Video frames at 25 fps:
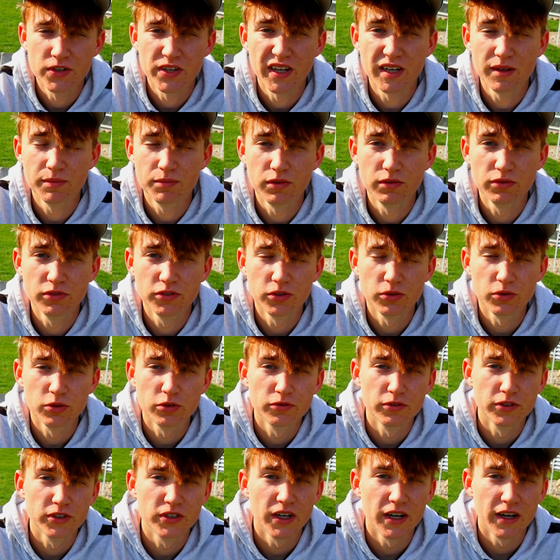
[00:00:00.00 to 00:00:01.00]
type of solar
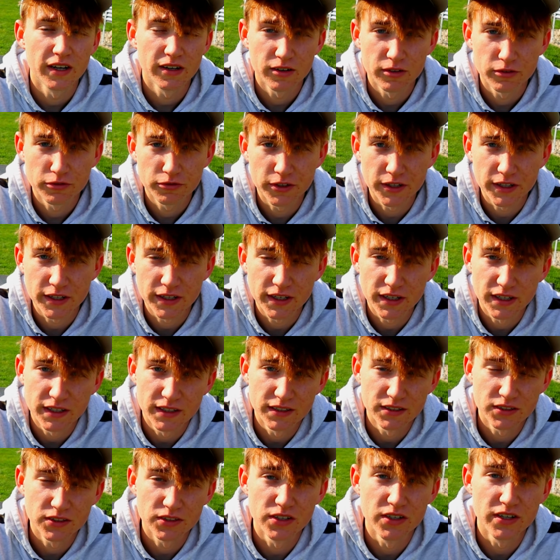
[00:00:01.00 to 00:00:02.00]
photography
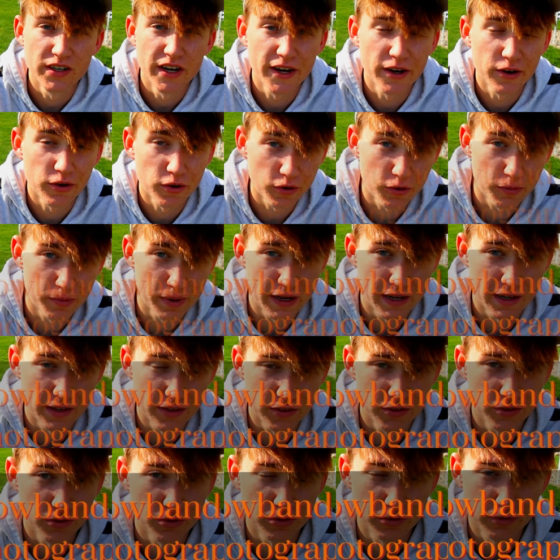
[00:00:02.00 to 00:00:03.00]
is
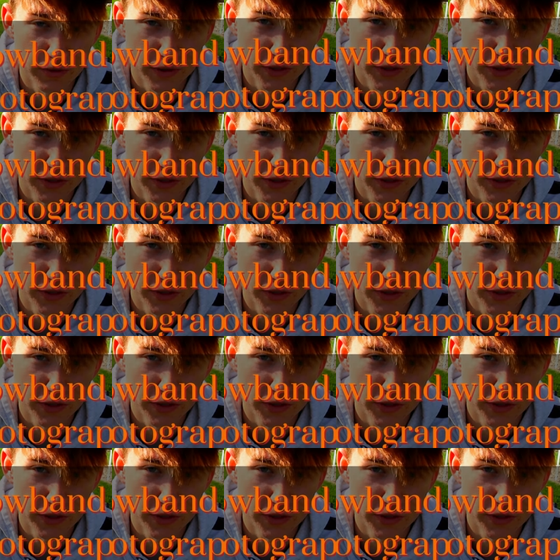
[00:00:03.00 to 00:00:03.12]
narrowband solar